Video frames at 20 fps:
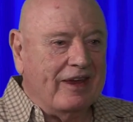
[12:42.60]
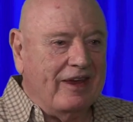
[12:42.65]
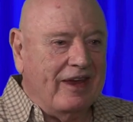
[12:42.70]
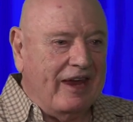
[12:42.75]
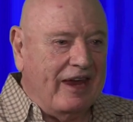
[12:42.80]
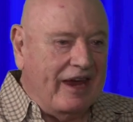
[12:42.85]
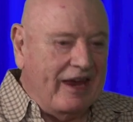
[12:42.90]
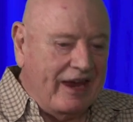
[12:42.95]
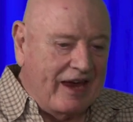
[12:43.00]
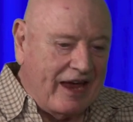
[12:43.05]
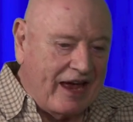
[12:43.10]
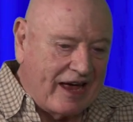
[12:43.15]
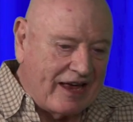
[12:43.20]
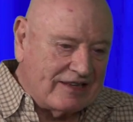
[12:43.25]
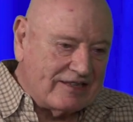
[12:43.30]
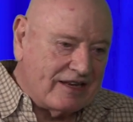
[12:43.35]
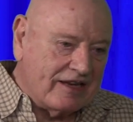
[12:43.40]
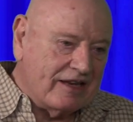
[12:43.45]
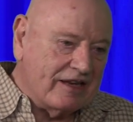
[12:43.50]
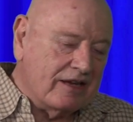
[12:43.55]
He
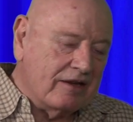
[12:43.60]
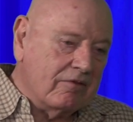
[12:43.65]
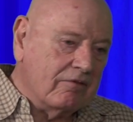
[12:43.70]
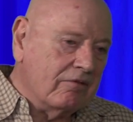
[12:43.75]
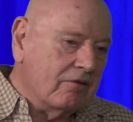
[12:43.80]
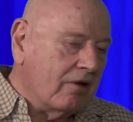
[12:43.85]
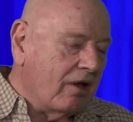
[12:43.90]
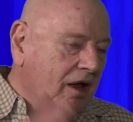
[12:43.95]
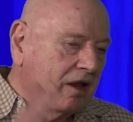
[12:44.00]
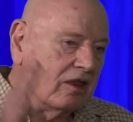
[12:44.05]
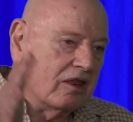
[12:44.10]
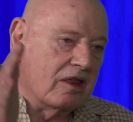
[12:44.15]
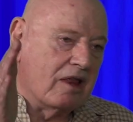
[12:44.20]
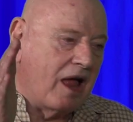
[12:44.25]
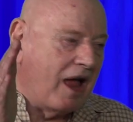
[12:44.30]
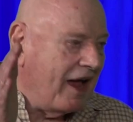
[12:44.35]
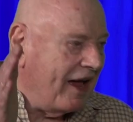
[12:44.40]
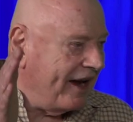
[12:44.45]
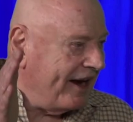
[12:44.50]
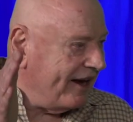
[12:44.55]
has a
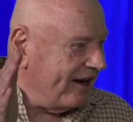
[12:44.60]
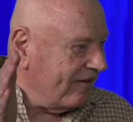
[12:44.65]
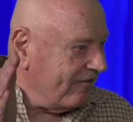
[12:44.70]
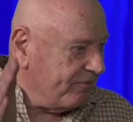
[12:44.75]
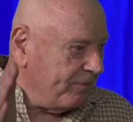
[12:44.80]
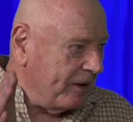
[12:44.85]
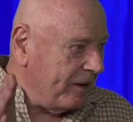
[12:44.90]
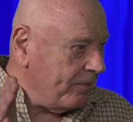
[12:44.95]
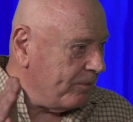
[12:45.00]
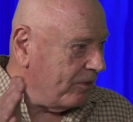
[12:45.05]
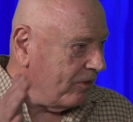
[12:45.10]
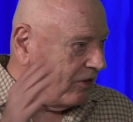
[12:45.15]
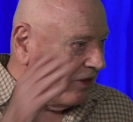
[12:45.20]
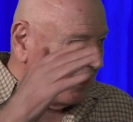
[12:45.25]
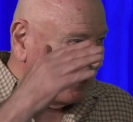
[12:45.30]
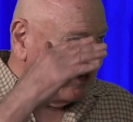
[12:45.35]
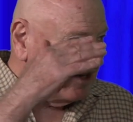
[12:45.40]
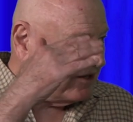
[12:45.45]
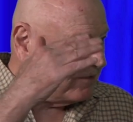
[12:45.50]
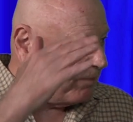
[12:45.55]
line of people
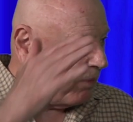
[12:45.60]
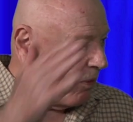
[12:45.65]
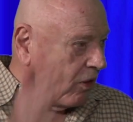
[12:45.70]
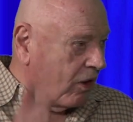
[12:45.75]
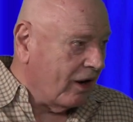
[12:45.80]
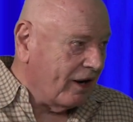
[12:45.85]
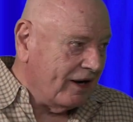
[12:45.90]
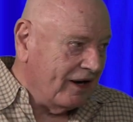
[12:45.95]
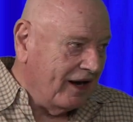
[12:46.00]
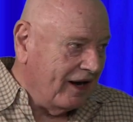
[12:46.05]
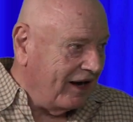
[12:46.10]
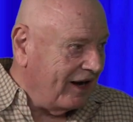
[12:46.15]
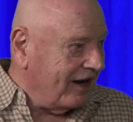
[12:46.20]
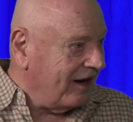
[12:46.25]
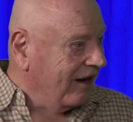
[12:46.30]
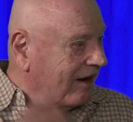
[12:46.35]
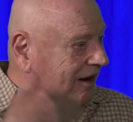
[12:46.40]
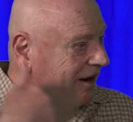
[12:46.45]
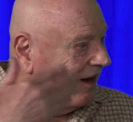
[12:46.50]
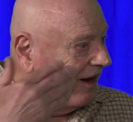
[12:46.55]
that he's
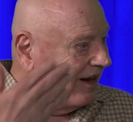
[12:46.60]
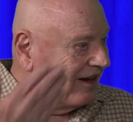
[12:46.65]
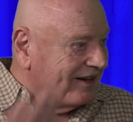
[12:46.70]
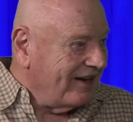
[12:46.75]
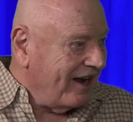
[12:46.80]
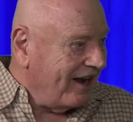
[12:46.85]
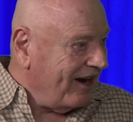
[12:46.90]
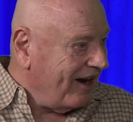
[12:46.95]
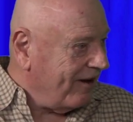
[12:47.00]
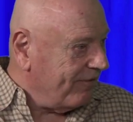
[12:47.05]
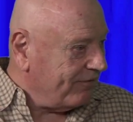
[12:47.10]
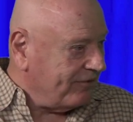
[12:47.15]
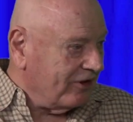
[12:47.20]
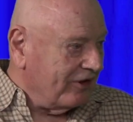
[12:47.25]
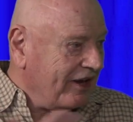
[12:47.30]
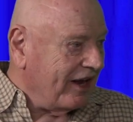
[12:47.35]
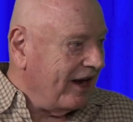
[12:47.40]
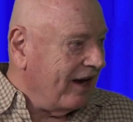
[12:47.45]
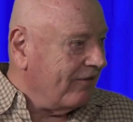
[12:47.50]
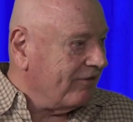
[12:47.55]
pardoning day after
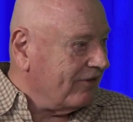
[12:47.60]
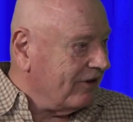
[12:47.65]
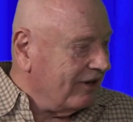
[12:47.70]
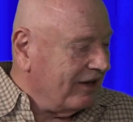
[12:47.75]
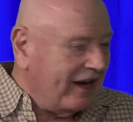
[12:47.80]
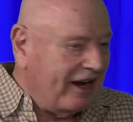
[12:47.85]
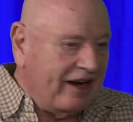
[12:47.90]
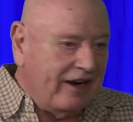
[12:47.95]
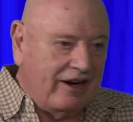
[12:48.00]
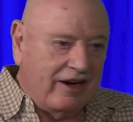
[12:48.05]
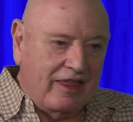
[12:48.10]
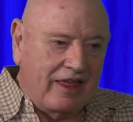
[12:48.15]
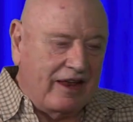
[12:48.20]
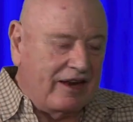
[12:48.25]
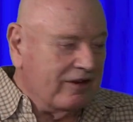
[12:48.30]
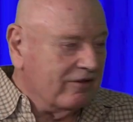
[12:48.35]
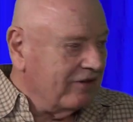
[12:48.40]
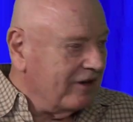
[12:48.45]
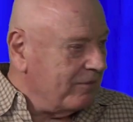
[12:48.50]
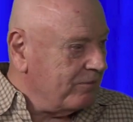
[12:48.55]
day after day that
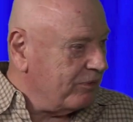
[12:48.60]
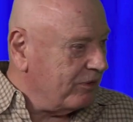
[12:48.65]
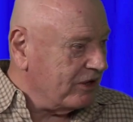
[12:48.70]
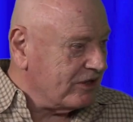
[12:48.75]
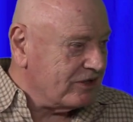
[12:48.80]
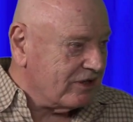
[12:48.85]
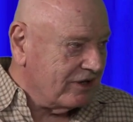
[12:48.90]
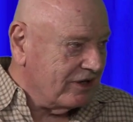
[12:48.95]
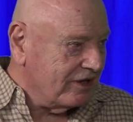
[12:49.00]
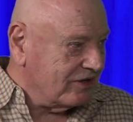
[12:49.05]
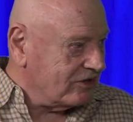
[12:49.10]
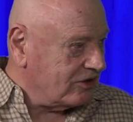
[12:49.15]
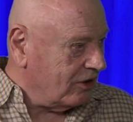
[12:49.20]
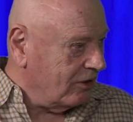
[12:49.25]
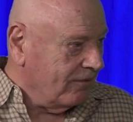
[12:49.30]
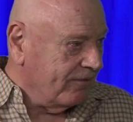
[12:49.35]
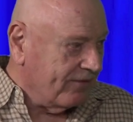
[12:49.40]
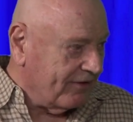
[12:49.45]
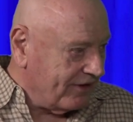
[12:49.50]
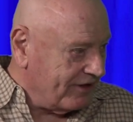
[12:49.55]
are in prison and
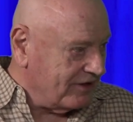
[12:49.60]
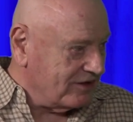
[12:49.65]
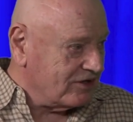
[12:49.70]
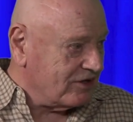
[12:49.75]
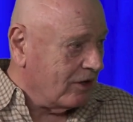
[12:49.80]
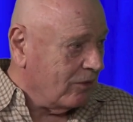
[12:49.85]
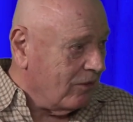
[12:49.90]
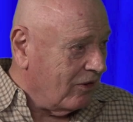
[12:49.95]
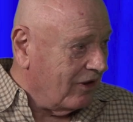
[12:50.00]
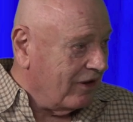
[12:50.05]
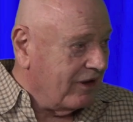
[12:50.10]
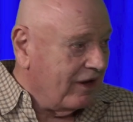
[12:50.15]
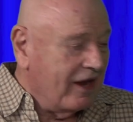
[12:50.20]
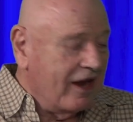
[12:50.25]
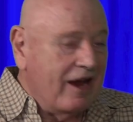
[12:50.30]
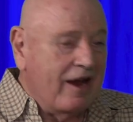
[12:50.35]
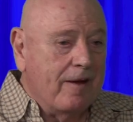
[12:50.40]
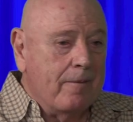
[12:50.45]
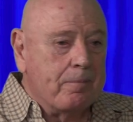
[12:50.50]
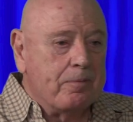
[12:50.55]
so forth and so on.
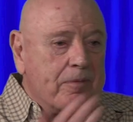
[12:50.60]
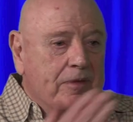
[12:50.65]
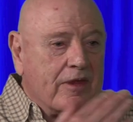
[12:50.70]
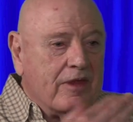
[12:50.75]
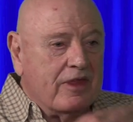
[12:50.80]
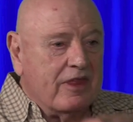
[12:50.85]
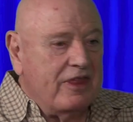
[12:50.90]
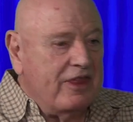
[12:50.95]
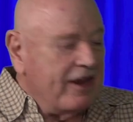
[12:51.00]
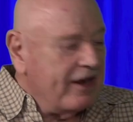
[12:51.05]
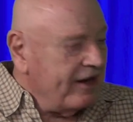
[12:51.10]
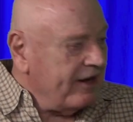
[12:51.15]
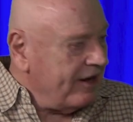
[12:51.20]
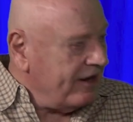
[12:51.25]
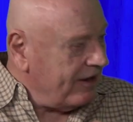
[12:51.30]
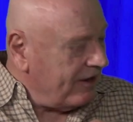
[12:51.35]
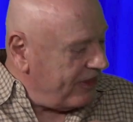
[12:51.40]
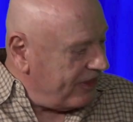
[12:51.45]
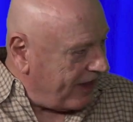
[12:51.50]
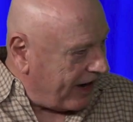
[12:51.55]

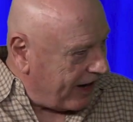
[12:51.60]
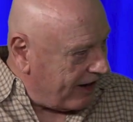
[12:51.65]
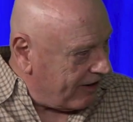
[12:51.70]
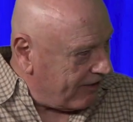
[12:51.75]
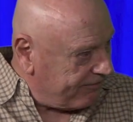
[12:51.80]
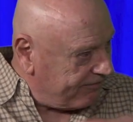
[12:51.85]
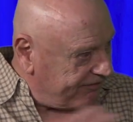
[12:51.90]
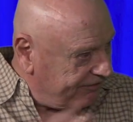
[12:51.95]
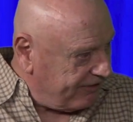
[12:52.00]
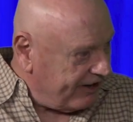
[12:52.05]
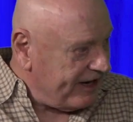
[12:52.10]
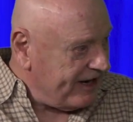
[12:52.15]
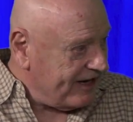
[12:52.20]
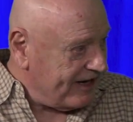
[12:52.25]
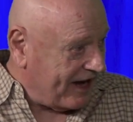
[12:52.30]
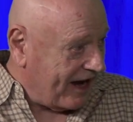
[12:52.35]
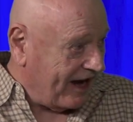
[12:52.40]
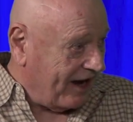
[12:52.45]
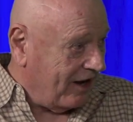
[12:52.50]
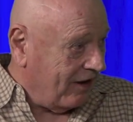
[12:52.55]
They are free
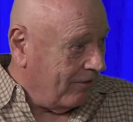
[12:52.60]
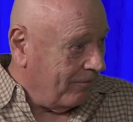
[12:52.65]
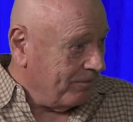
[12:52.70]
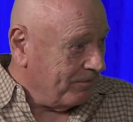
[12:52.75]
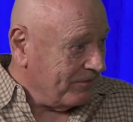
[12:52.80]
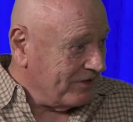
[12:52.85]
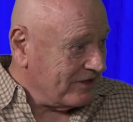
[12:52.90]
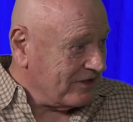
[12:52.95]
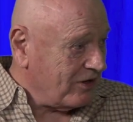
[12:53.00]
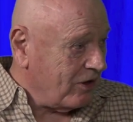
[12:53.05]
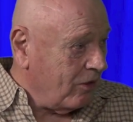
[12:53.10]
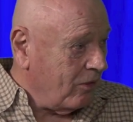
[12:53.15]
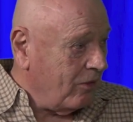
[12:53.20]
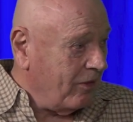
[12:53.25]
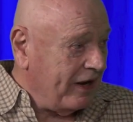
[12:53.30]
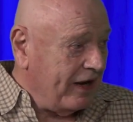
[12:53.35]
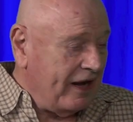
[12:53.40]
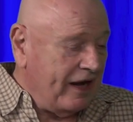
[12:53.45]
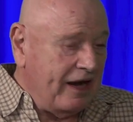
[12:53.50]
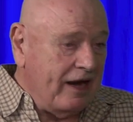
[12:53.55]
now.
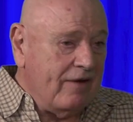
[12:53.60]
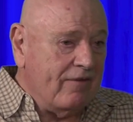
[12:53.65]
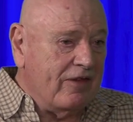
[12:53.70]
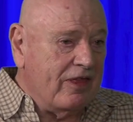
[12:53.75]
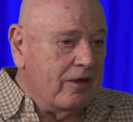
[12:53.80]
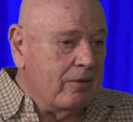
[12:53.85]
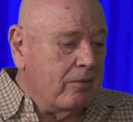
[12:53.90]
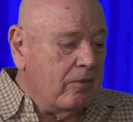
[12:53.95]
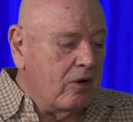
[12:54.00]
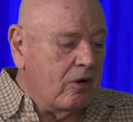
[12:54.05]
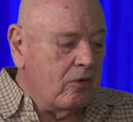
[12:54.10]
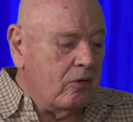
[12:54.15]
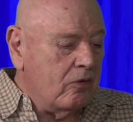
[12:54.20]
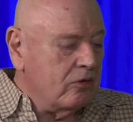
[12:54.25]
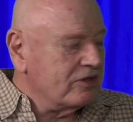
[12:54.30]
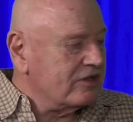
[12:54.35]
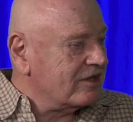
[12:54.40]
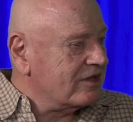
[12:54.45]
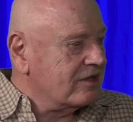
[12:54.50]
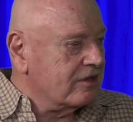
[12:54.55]
So even the
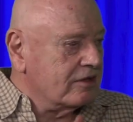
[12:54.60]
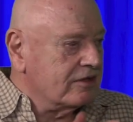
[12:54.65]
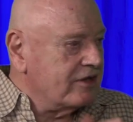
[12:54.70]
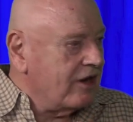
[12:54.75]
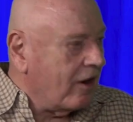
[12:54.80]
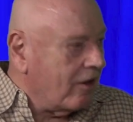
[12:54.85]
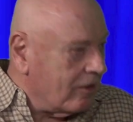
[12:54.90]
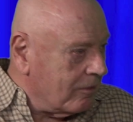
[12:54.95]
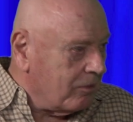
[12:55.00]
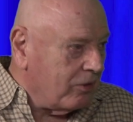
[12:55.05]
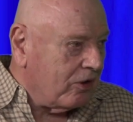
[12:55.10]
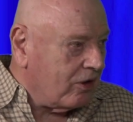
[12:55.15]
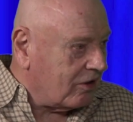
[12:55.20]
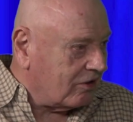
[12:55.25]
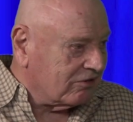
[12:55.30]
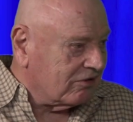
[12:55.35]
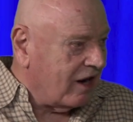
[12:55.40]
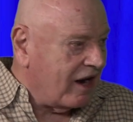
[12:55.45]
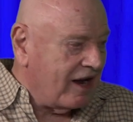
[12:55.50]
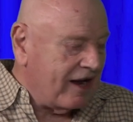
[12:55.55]
most terrible
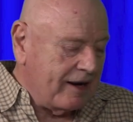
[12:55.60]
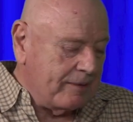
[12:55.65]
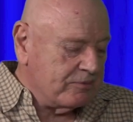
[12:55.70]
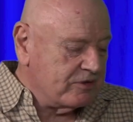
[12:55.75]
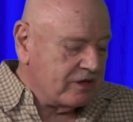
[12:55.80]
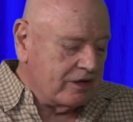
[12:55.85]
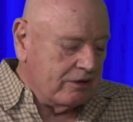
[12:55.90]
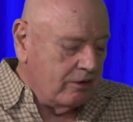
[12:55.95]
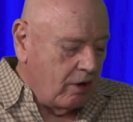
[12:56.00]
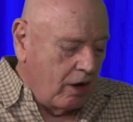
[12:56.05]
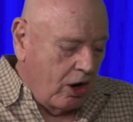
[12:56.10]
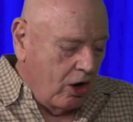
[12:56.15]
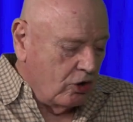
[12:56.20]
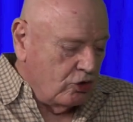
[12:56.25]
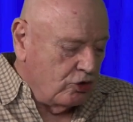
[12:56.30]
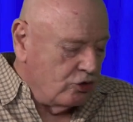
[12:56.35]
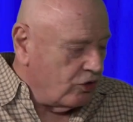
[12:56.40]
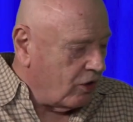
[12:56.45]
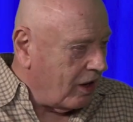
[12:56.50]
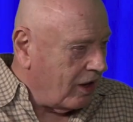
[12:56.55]
crimes, the
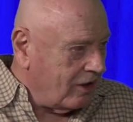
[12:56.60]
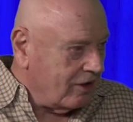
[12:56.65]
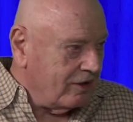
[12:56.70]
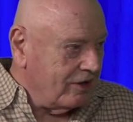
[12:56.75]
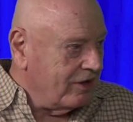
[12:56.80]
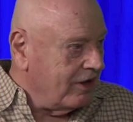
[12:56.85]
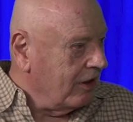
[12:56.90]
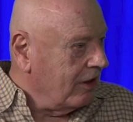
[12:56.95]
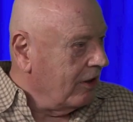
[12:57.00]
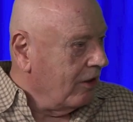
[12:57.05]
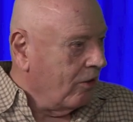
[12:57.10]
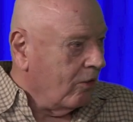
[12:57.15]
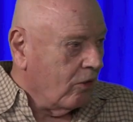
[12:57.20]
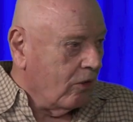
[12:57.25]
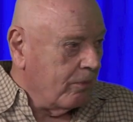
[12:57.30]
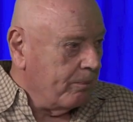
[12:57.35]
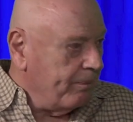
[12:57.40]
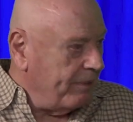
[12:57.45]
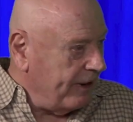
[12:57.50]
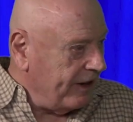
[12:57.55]
drug
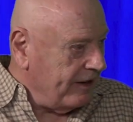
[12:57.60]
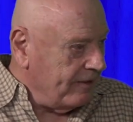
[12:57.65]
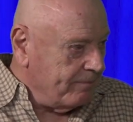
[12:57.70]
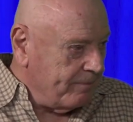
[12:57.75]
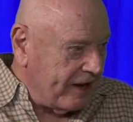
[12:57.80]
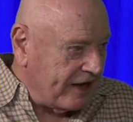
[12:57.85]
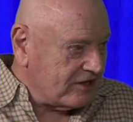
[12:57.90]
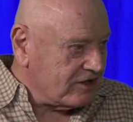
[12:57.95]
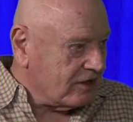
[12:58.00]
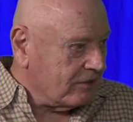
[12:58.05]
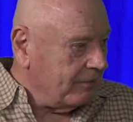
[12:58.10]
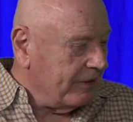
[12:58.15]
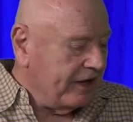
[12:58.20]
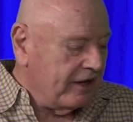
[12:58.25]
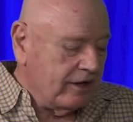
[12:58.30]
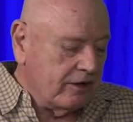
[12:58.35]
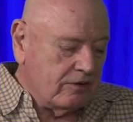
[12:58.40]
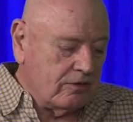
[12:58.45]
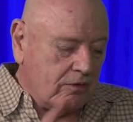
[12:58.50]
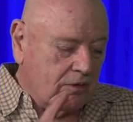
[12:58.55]
or
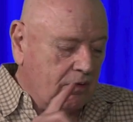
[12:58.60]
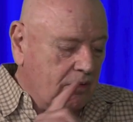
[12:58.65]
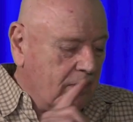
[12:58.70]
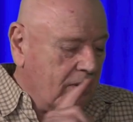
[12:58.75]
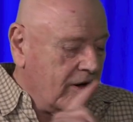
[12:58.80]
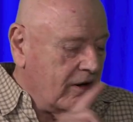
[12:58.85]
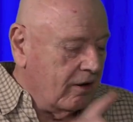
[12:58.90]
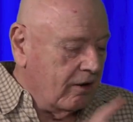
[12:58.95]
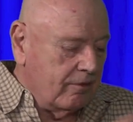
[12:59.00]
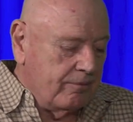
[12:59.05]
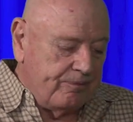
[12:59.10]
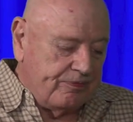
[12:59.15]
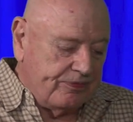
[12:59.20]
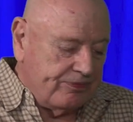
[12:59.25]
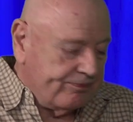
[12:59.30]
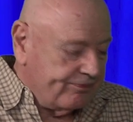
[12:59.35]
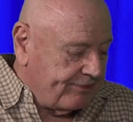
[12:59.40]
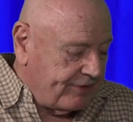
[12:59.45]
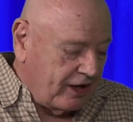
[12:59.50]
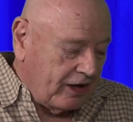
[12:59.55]
embezzlement or
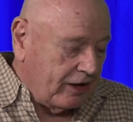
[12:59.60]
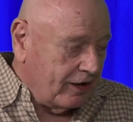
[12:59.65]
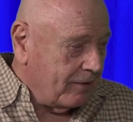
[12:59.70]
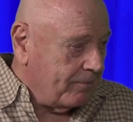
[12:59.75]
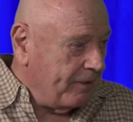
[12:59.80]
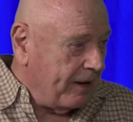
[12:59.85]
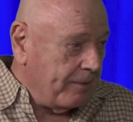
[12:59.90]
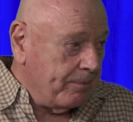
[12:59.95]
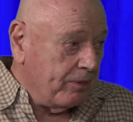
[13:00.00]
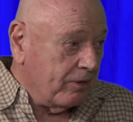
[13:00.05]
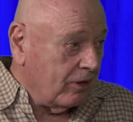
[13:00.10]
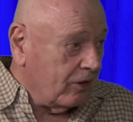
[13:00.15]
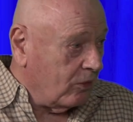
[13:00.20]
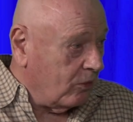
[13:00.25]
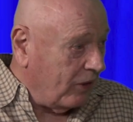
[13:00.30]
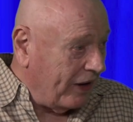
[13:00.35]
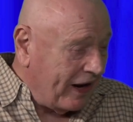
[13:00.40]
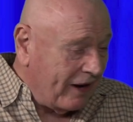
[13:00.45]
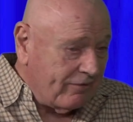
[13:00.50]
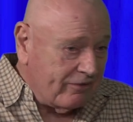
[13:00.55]
killing people or
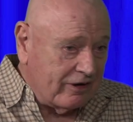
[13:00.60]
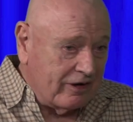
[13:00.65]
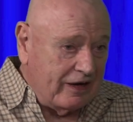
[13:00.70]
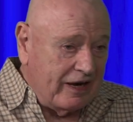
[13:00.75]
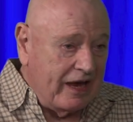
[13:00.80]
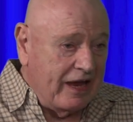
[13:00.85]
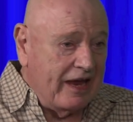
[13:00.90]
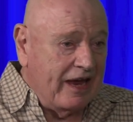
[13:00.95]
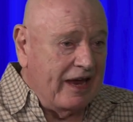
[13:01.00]
whatever,